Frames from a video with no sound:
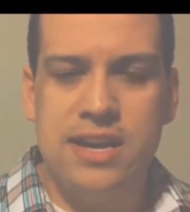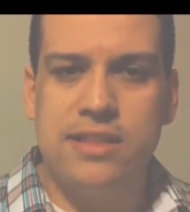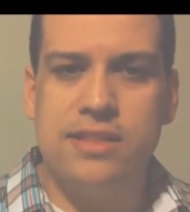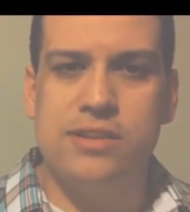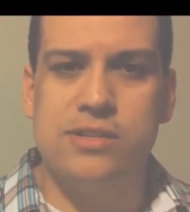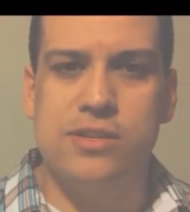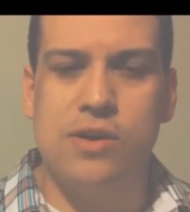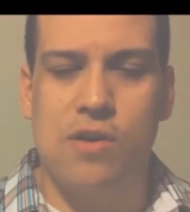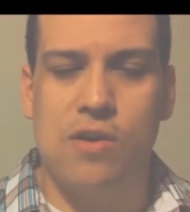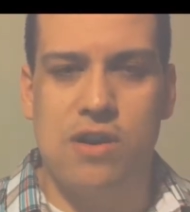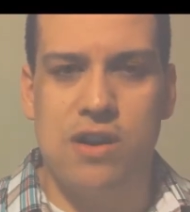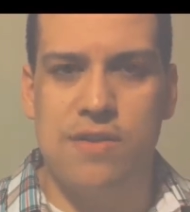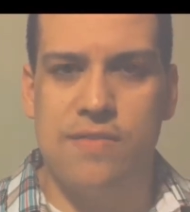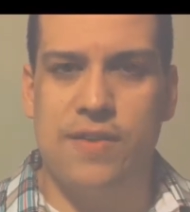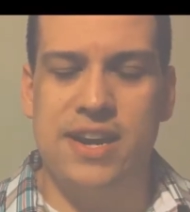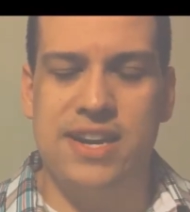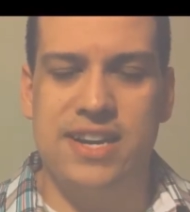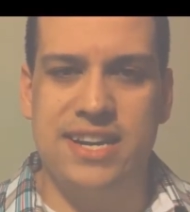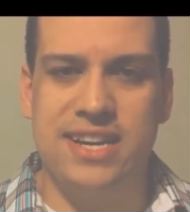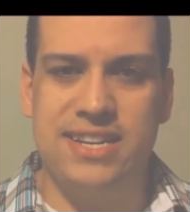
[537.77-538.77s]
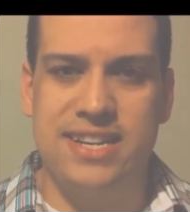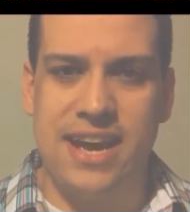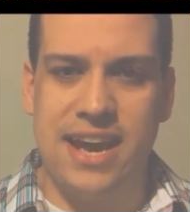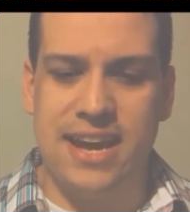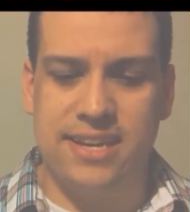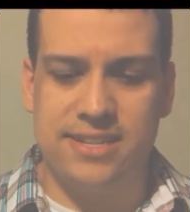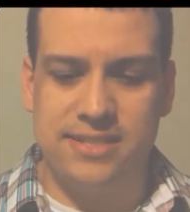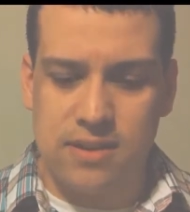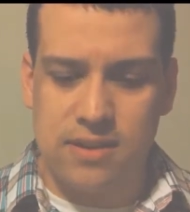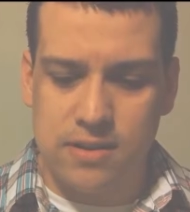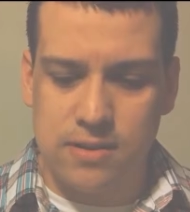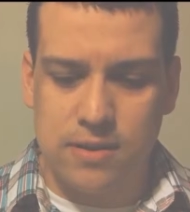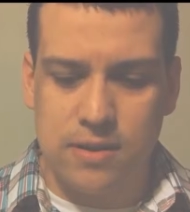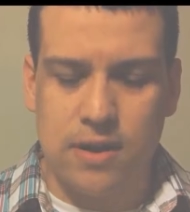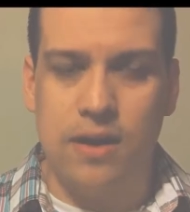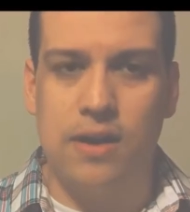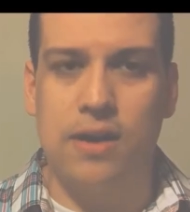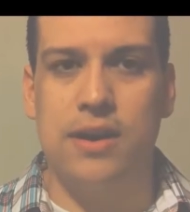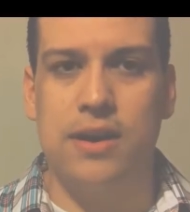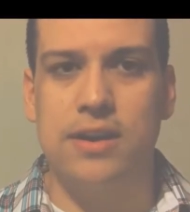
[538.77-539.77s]
there's rfid tags
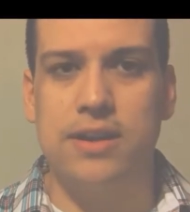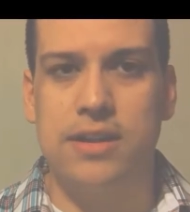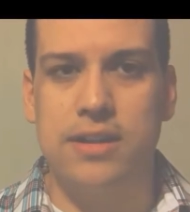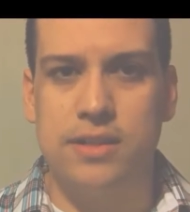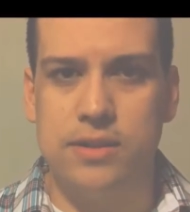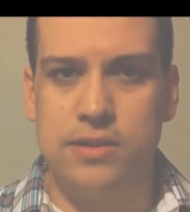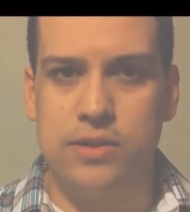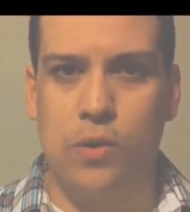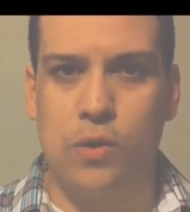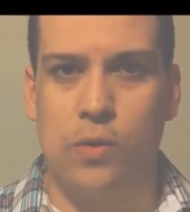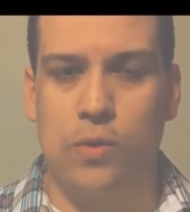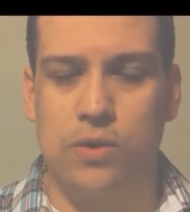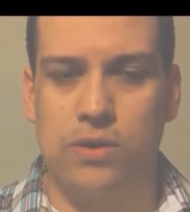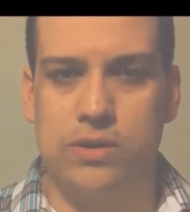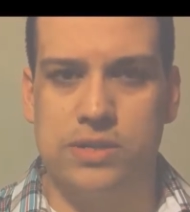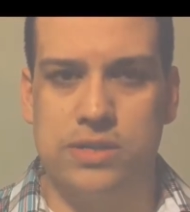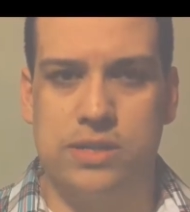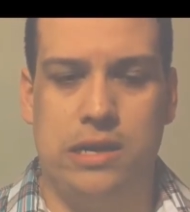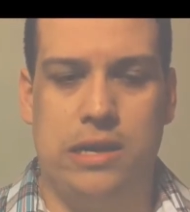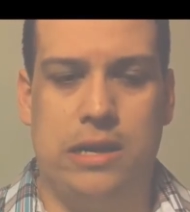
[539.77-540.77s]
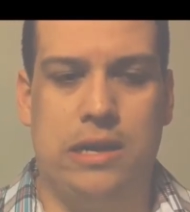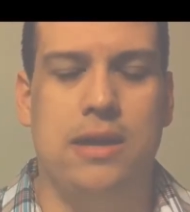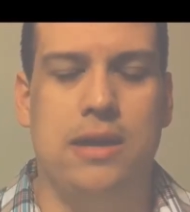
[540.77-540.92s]
on the doors